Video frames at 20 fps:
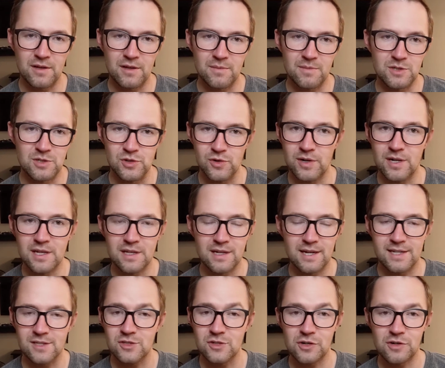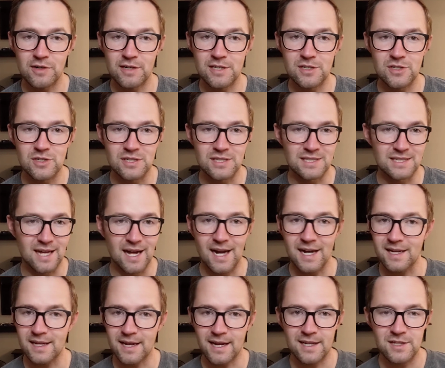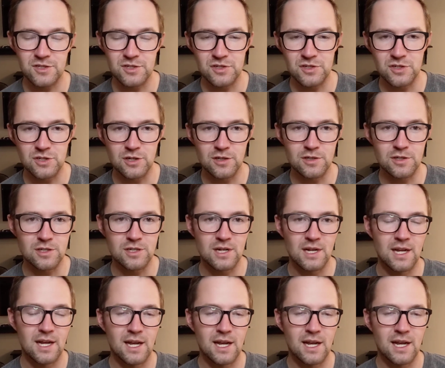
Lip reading: the majority of the next generation is not engaged in church.